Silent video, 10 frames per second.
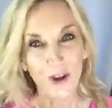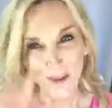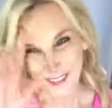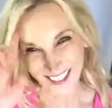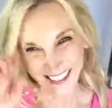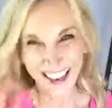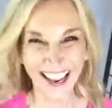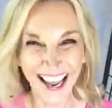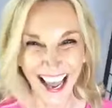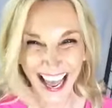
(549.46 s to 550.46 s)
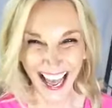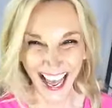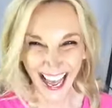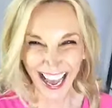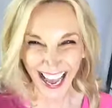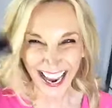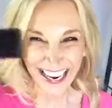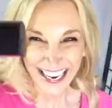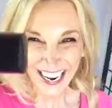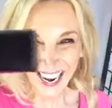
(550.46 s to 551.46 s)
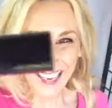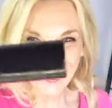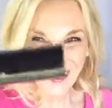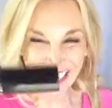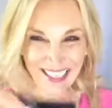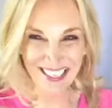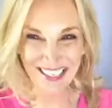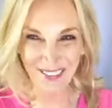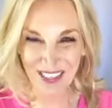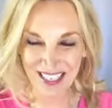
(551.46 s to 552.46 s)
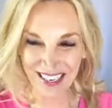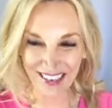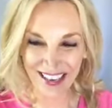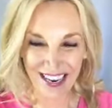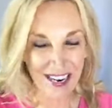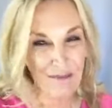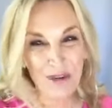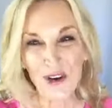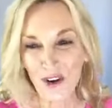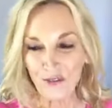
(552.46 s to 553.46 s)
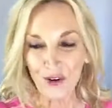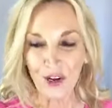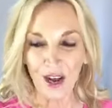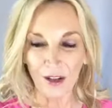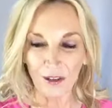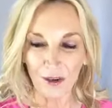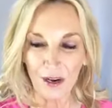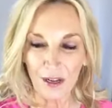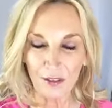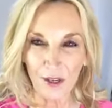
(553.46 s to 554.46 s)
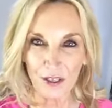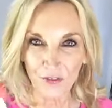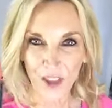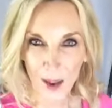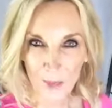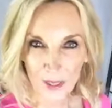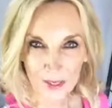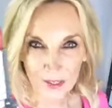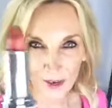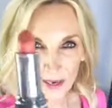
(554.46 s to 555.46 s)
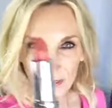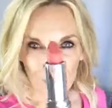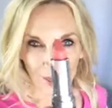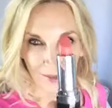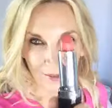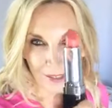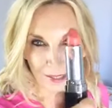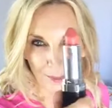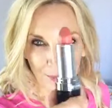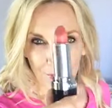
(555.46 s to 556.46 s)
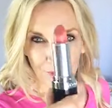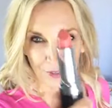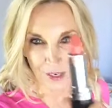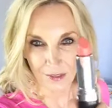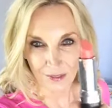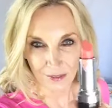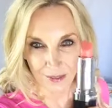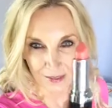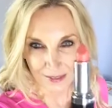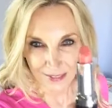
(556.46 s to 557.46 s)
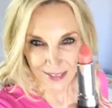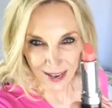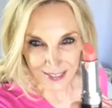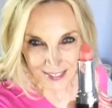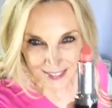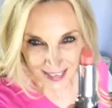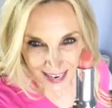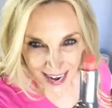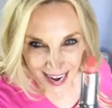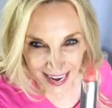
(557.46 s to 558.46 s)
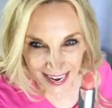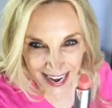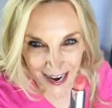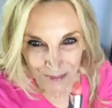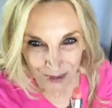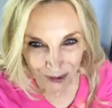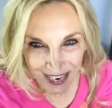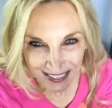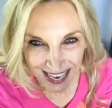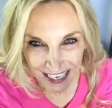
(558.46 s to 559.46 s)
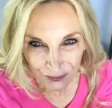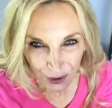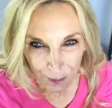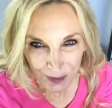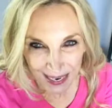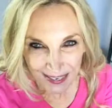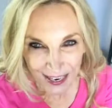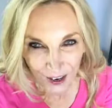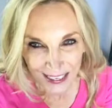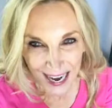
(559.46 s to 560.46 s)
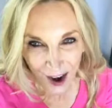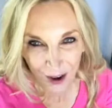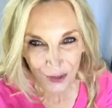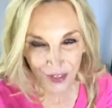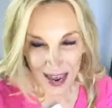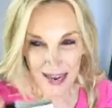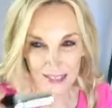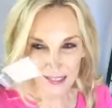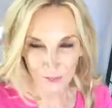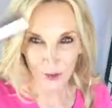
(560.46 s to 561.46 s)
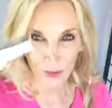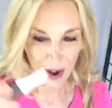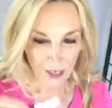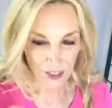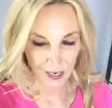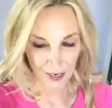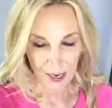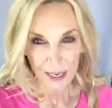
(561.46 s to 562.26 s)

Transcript: dropped it. And you get this lipstick. Beautiful color. Looks fabulous on everybody. Look at that beautiful color. Yes. Hey, Anne-Marie, thanks for being here. Carol, thanks for watching.